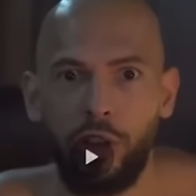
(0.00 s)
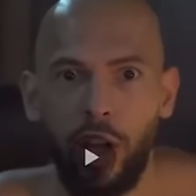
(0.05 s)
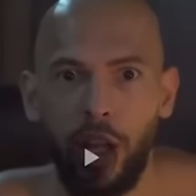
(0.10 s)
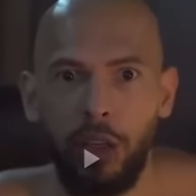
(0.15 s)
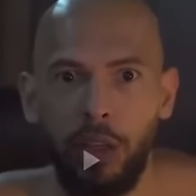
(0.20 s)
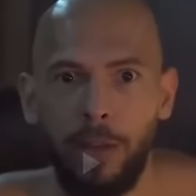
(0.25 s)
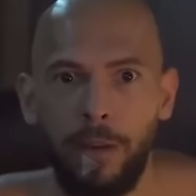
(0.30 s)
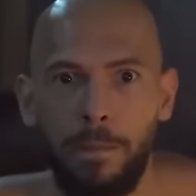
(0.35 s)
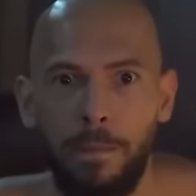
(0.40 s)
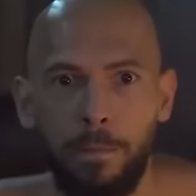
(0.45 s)

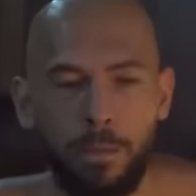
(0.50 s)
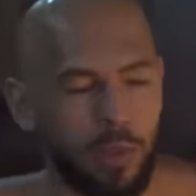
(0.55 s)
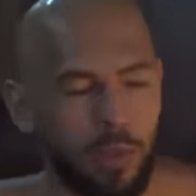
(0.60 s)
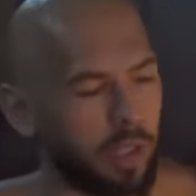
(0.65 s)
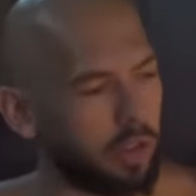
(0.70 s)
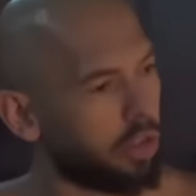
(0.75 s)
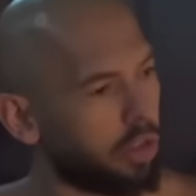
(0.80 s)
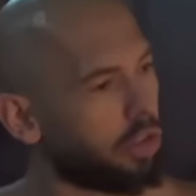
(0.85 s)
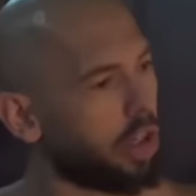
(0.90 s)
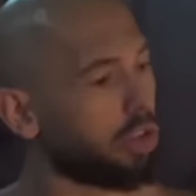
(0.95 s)
Done.
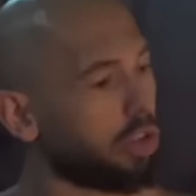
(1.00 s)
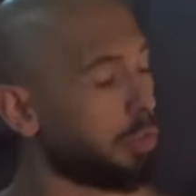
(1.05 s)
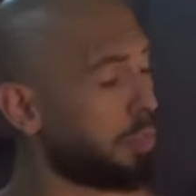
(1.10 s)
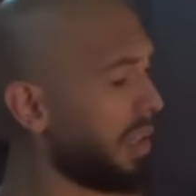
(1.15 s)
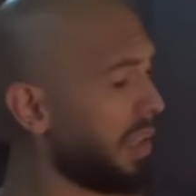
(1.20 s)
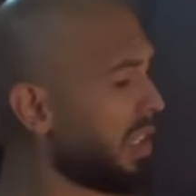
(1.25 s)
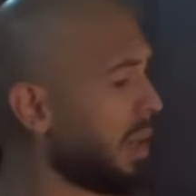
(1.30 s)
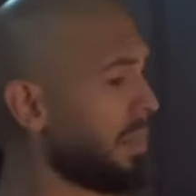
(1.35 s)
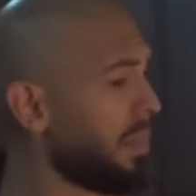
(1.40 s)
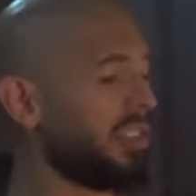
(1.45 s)
The judges
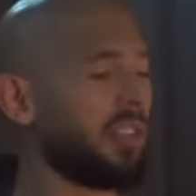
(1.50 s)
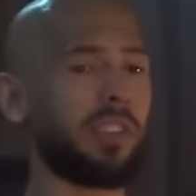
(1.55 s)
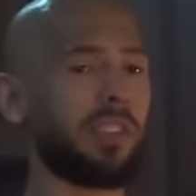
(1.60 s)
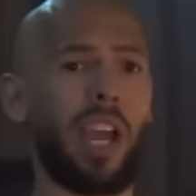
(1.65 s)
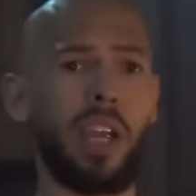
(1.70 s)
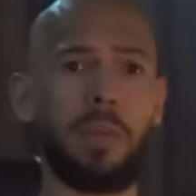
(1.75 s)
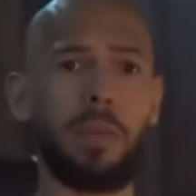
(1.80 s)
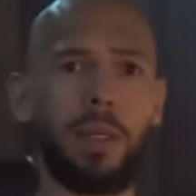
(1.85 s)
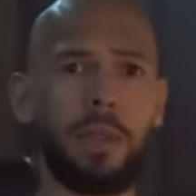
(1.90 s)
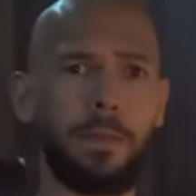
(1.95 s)
picked up this
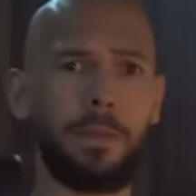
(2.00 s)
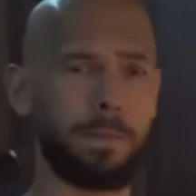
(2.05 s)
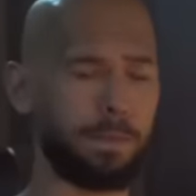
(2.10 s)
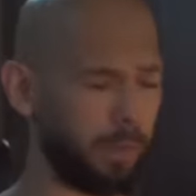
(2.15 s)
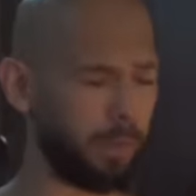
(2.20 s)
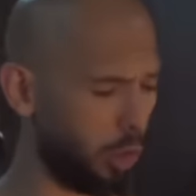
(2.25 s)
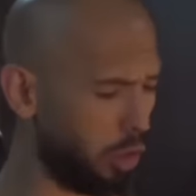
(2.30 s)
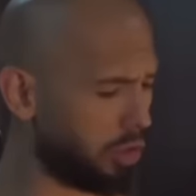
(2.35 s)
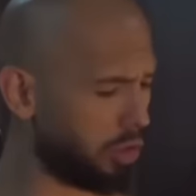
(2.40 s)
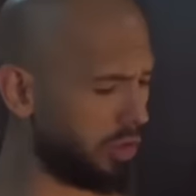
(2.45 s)
indictment,
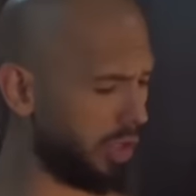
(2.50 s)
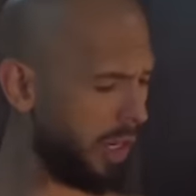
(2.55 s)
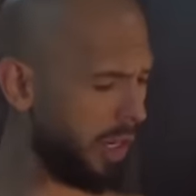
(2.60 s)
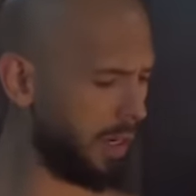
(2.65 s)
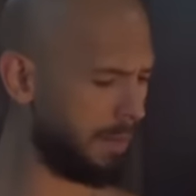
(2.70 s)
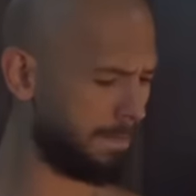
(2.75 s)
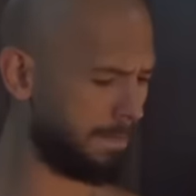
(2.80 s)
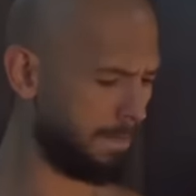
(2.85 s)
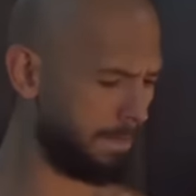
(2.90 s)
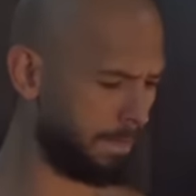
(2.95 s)
looked at
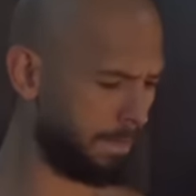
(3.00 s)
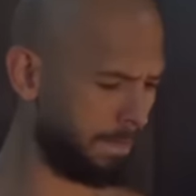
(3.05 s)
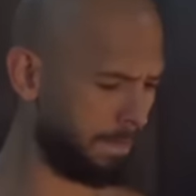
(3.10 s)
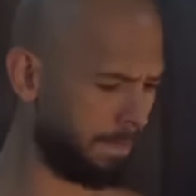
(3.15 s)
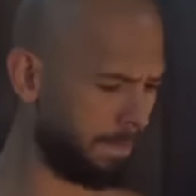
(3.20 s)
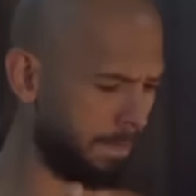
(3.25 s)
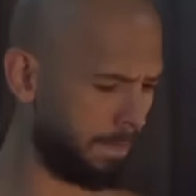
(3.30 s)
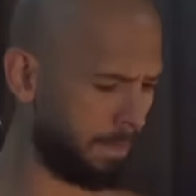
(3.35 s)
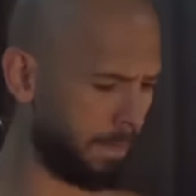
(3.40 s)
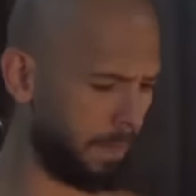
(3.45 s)
it,
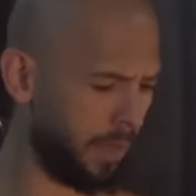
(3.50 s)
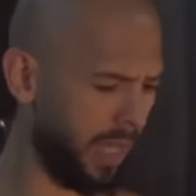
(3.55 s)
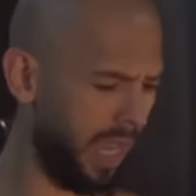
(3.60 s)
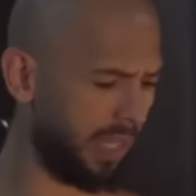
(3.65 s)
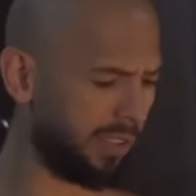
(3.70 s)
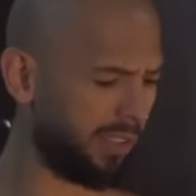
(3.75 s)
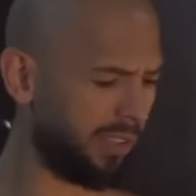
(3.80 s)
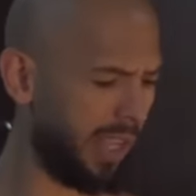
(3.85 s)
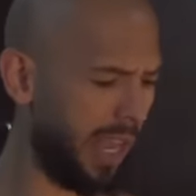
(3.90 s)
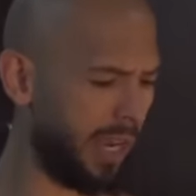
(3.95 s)

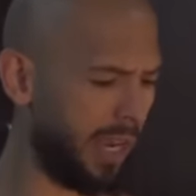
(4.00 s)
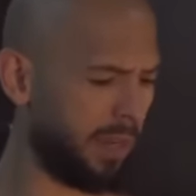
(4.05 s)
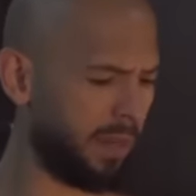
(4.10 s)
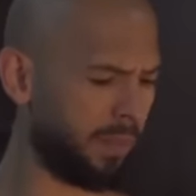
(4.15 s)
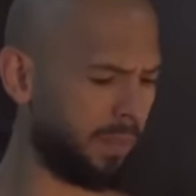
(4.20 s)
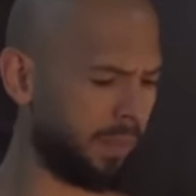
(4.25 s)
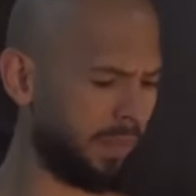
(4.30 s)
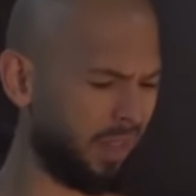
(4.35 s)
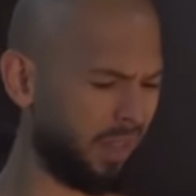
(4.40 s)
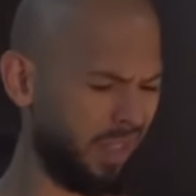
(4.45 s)
and
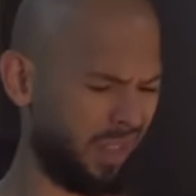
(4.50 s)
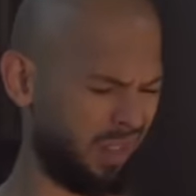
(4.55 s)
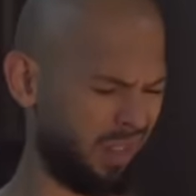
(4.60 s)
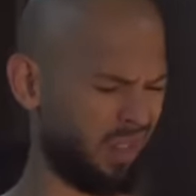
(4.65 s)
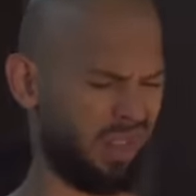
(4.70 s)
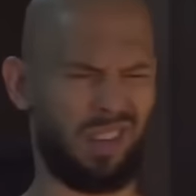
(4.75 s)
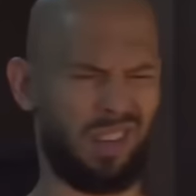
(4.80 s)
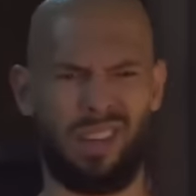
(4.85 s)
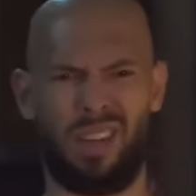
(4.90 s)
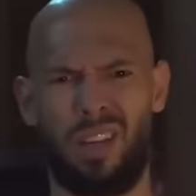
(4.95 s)
said,
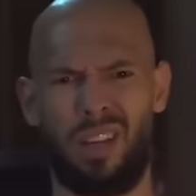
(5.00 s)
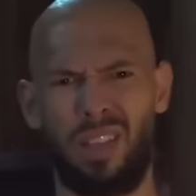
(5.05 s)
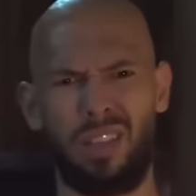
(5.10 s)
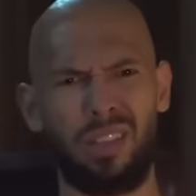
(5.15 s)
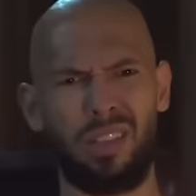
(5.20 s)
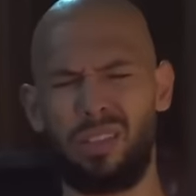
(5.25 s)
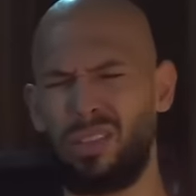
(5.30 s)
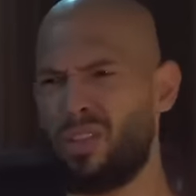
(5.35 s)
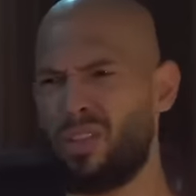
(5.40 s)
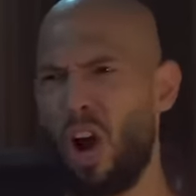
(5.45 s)

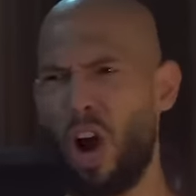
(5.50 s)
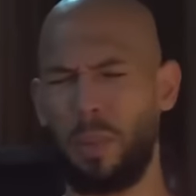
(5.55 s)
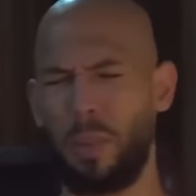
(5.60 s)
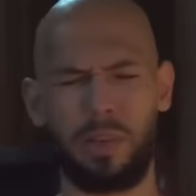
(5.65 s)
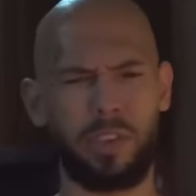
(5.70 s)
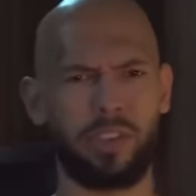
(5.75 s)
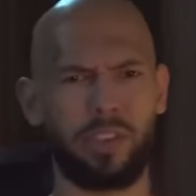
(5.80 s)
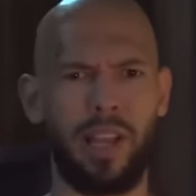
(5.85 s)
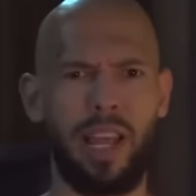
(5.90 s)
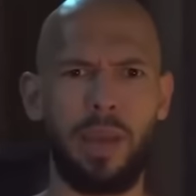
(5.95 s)
"This is
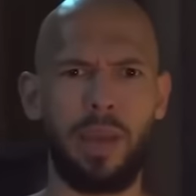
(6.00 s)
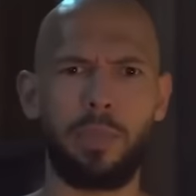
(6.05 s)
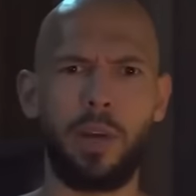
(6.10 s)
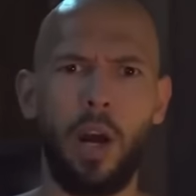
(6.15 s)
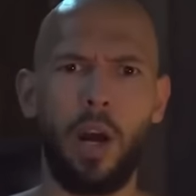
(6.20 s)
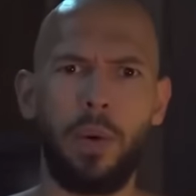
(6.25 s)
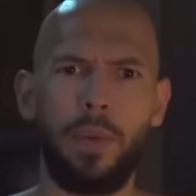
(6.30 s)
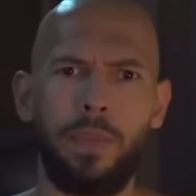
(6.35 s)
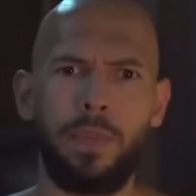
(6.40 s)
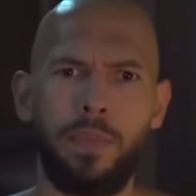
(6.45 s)
garbage. Let him
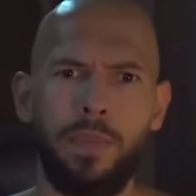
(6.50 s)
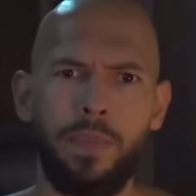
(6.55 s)
go."